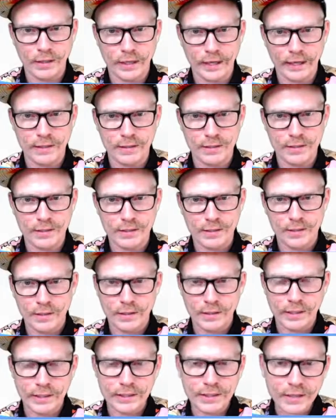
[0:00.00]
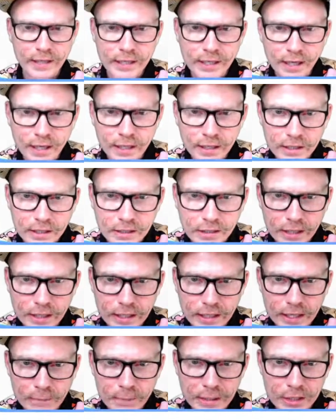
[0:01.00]
And it
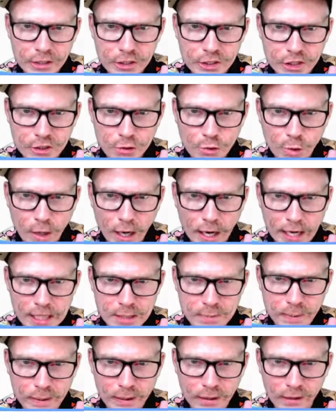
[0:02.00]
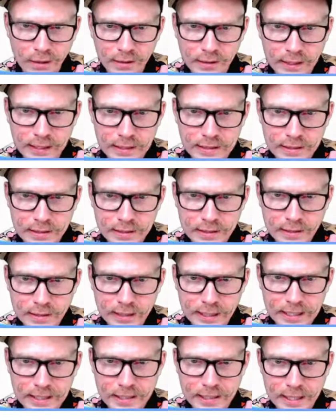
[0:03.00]
can be just grass, but look, let's
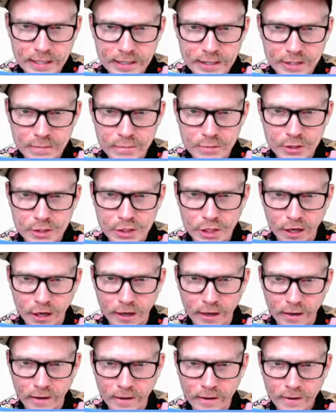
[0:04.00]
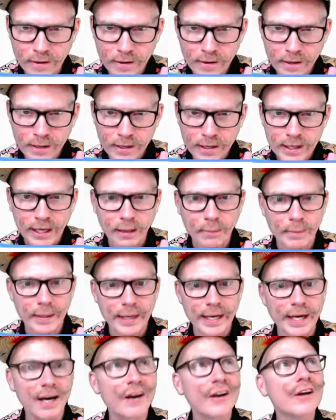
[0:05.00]
get some dirt coming
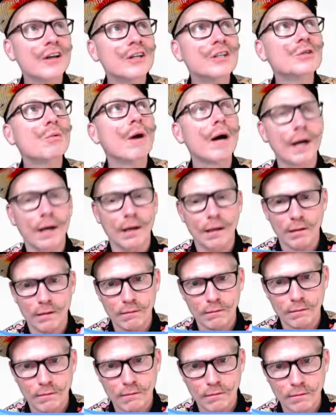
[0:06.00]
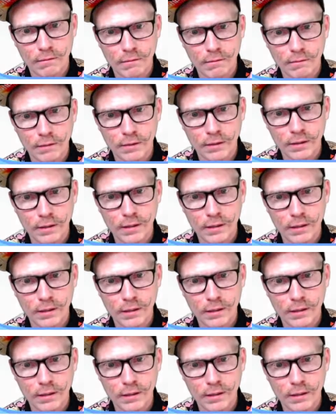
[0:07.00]
out as well. All right.